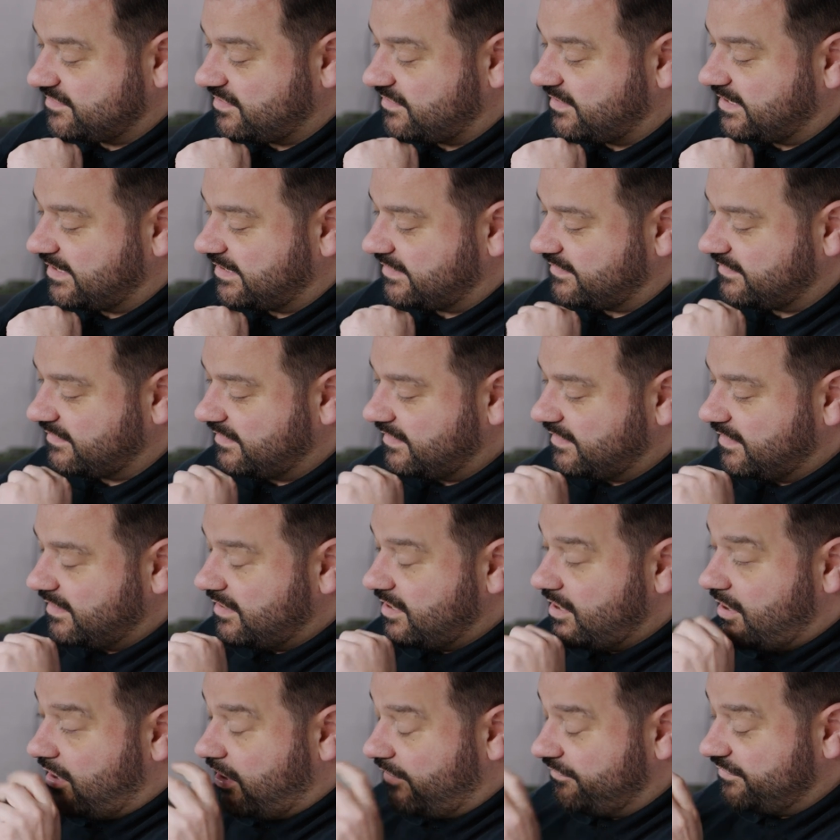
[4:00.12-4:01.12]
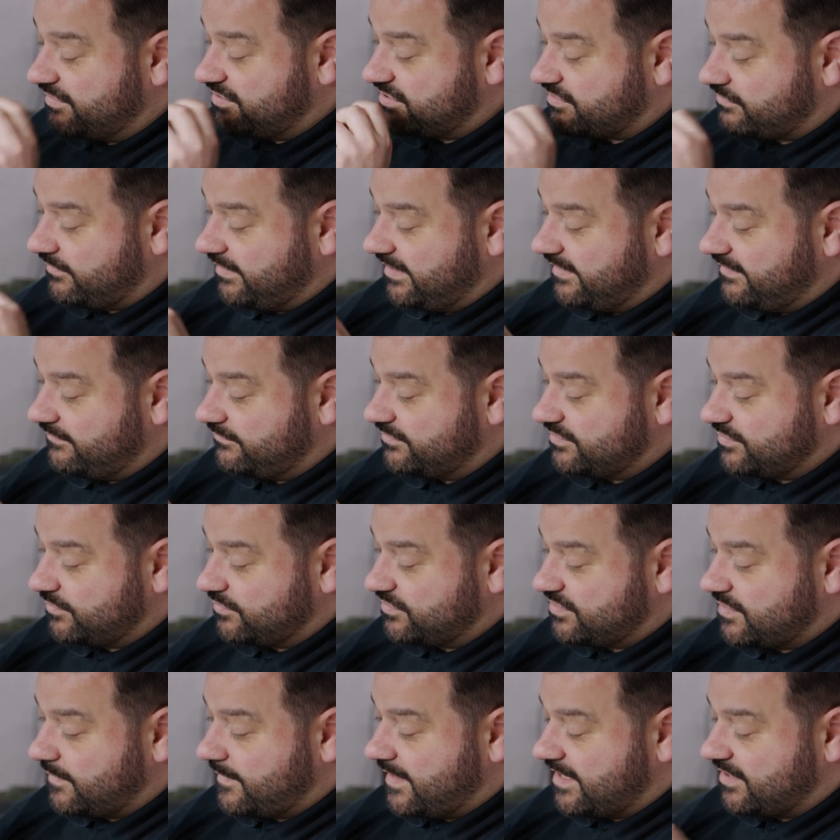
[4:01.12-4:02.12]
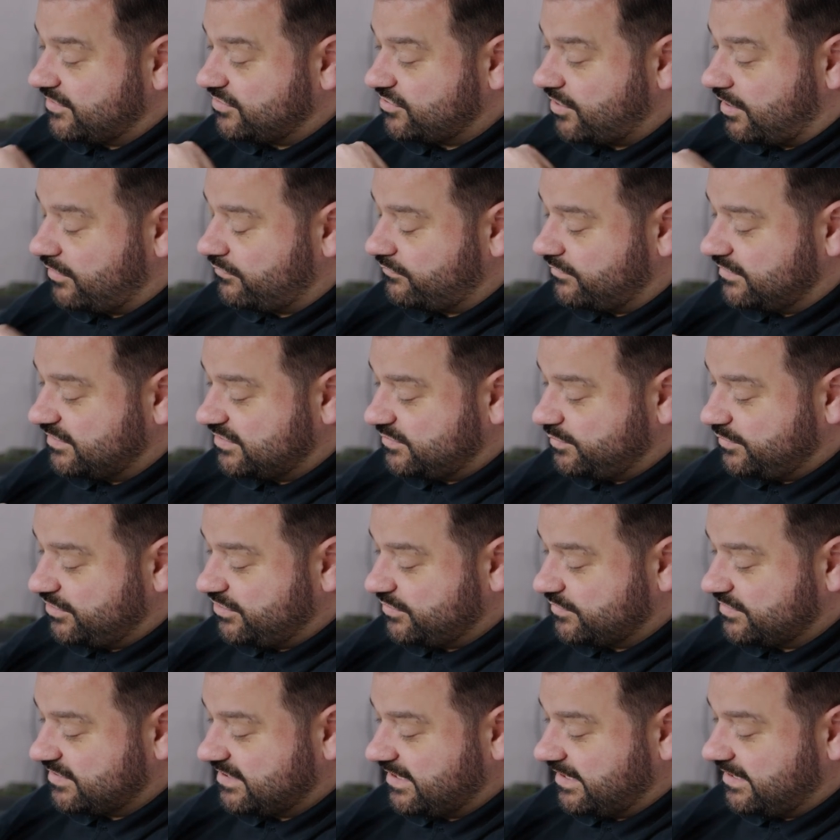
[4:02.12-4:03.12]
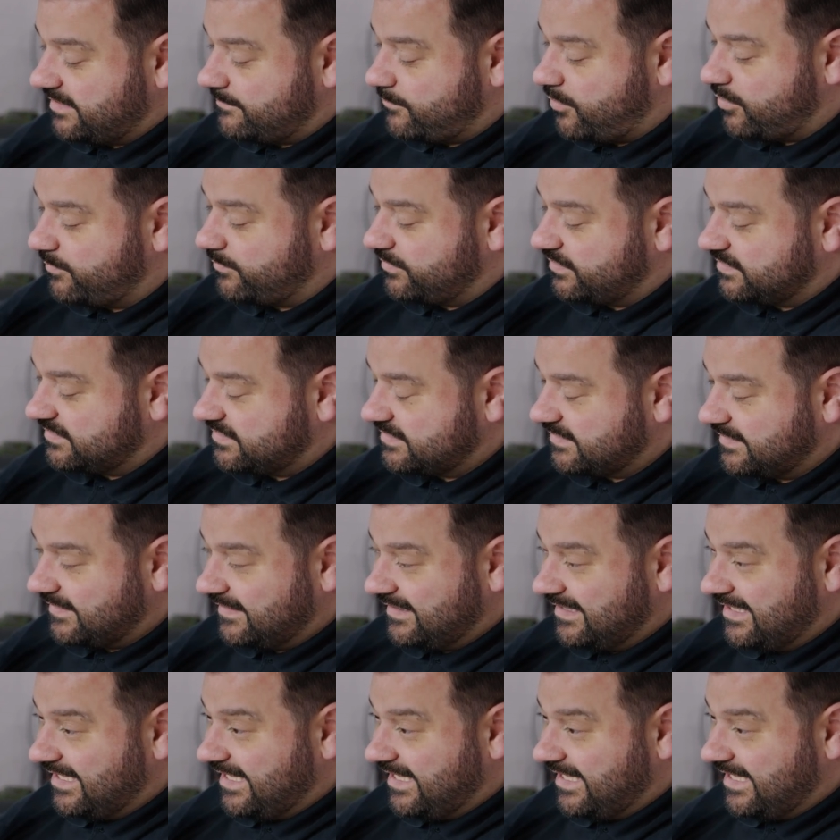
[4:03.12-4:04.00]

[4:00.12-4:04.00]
side. On the screen, there is also then a tolerance, which you'll see in a moment.